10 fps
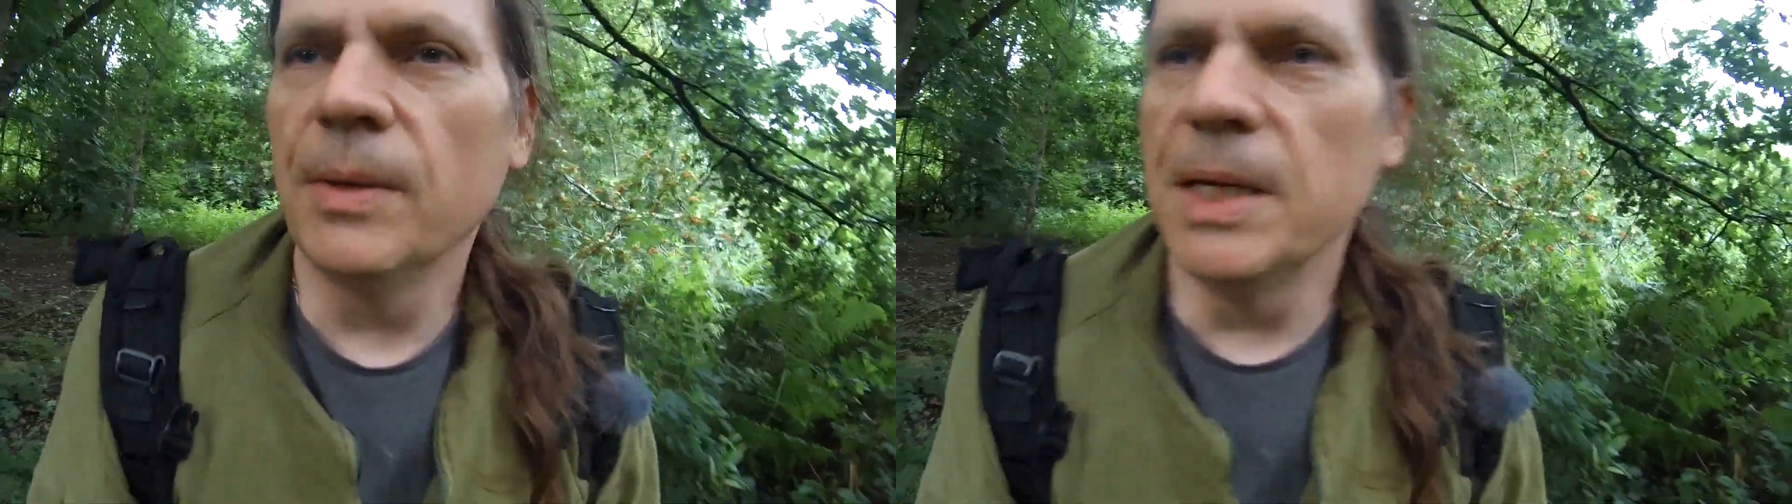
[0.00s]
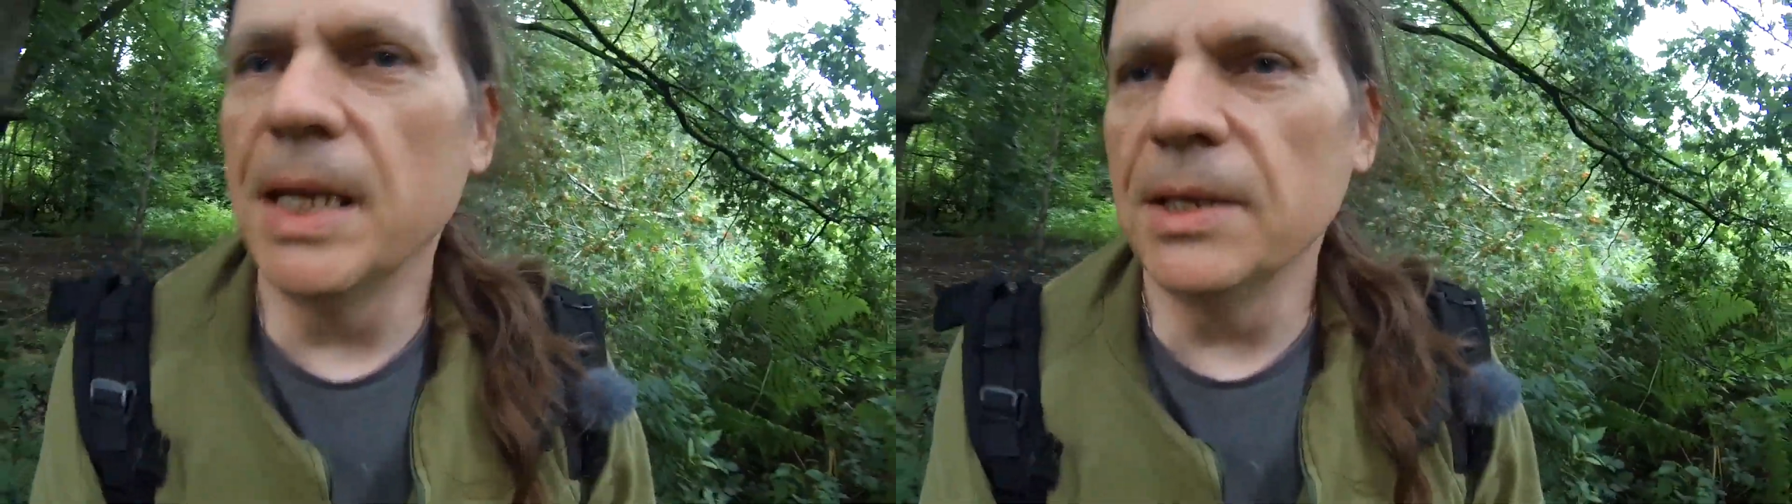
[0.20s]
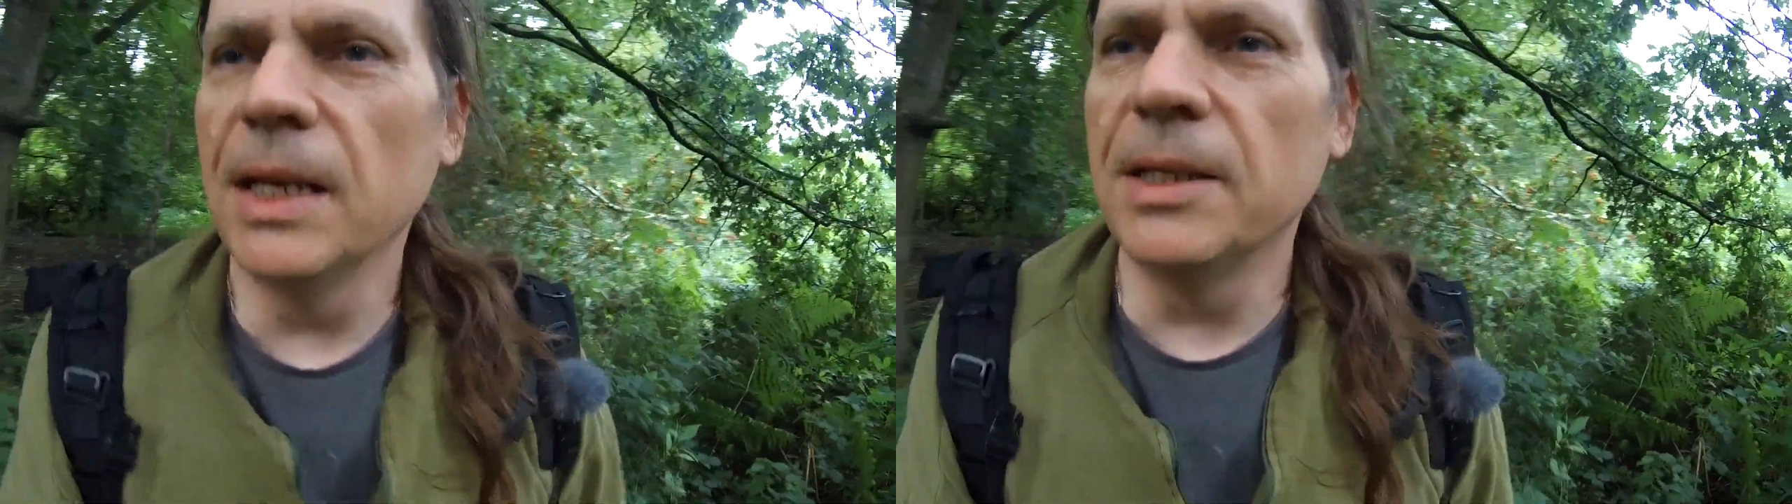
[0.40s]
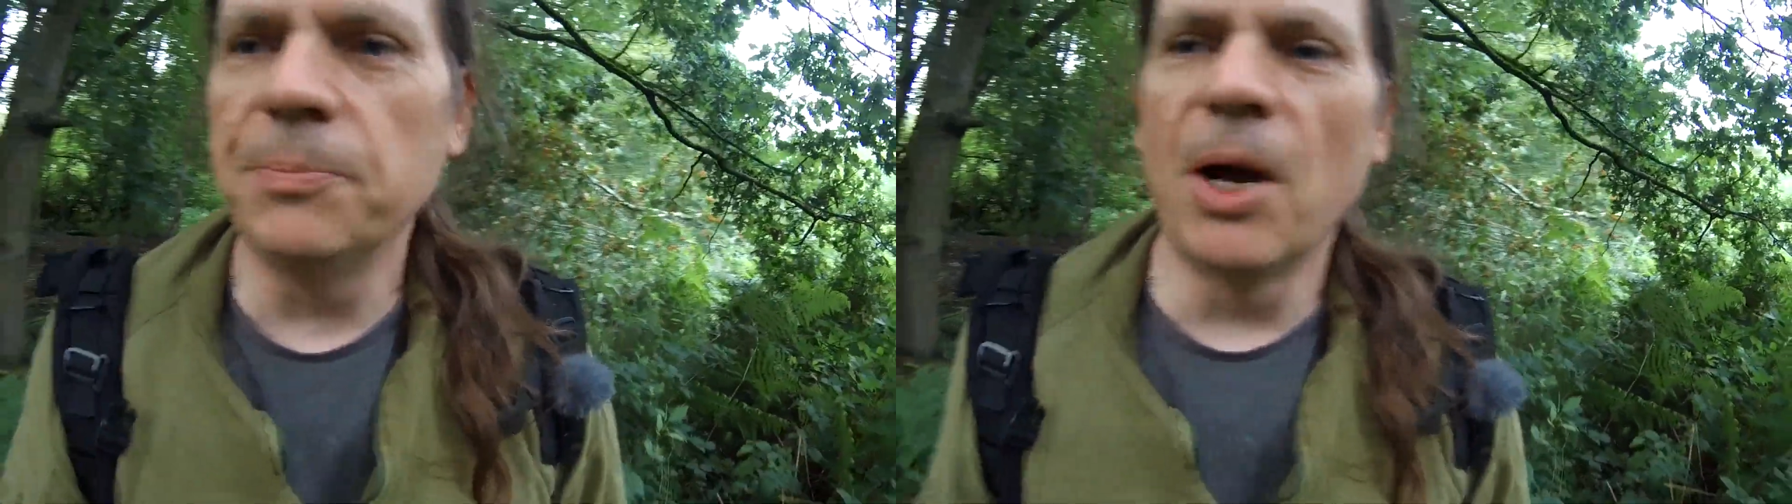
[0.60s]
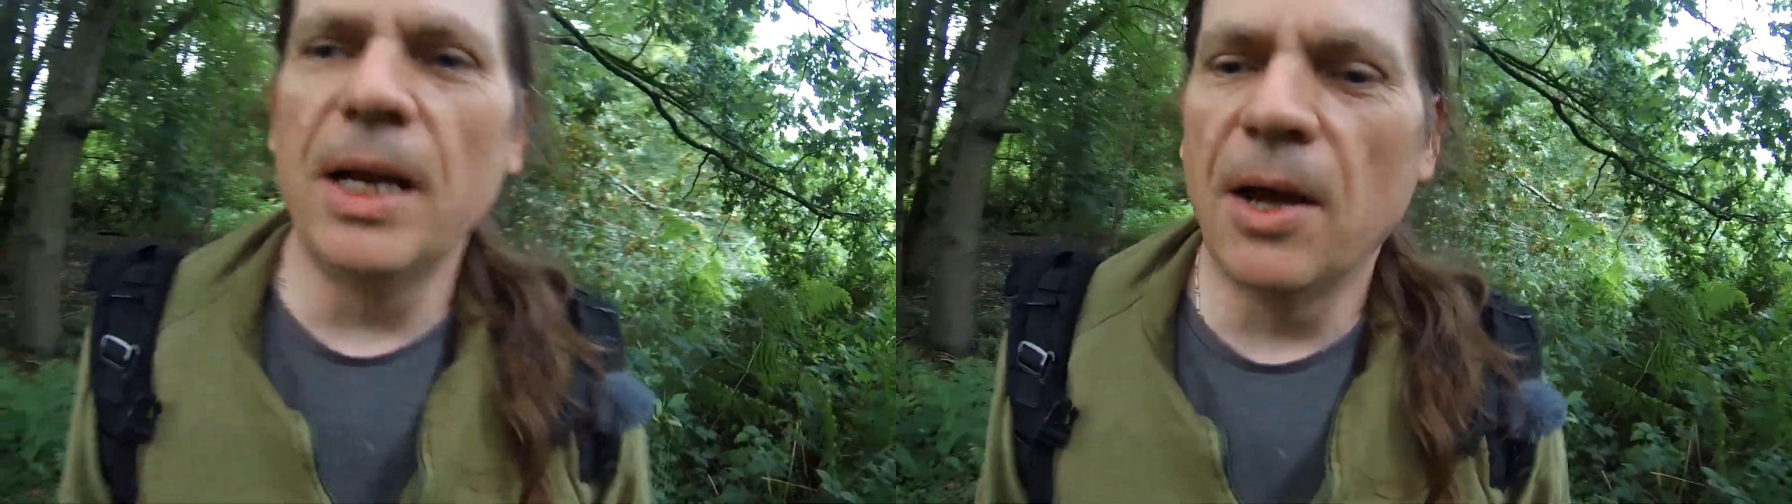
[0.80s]
and its
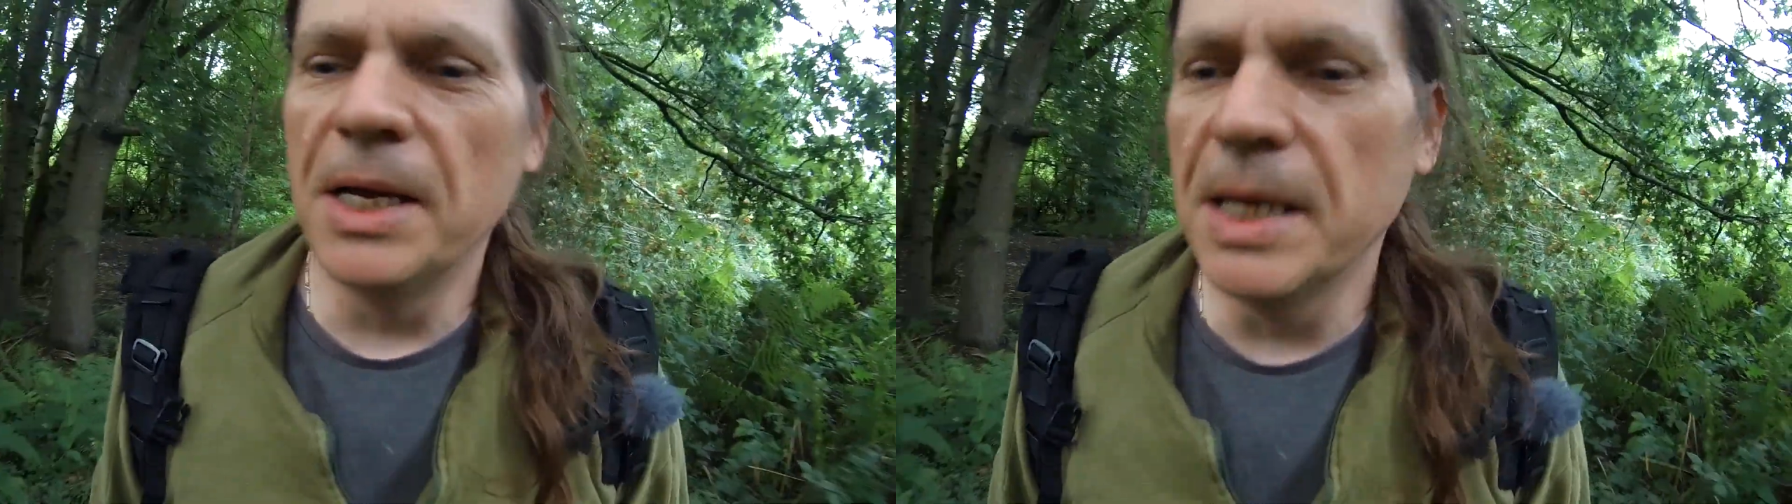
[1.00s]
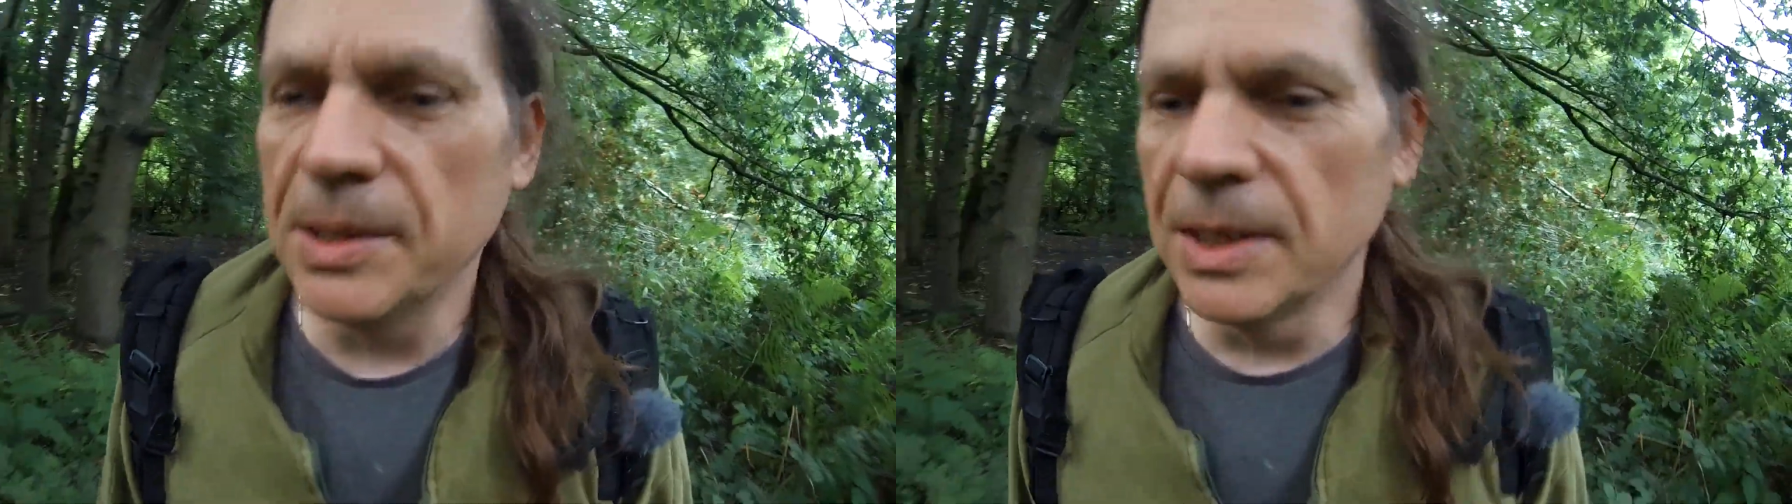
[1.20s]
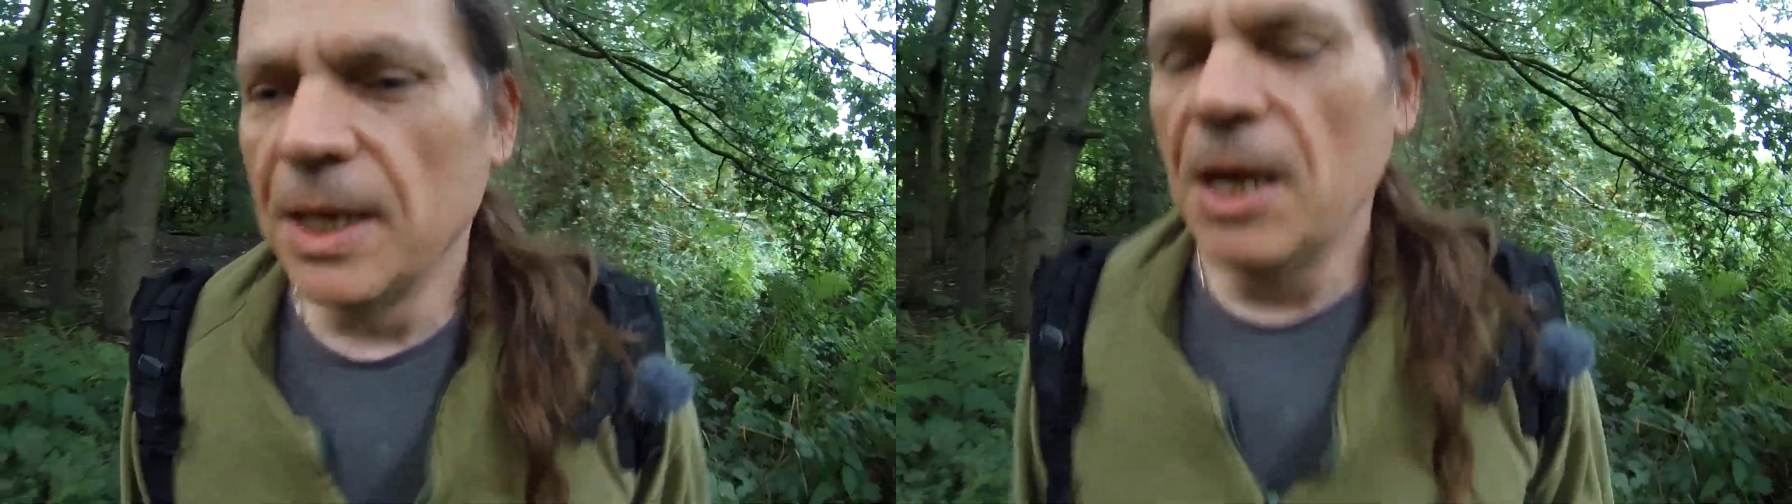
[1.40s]
byline is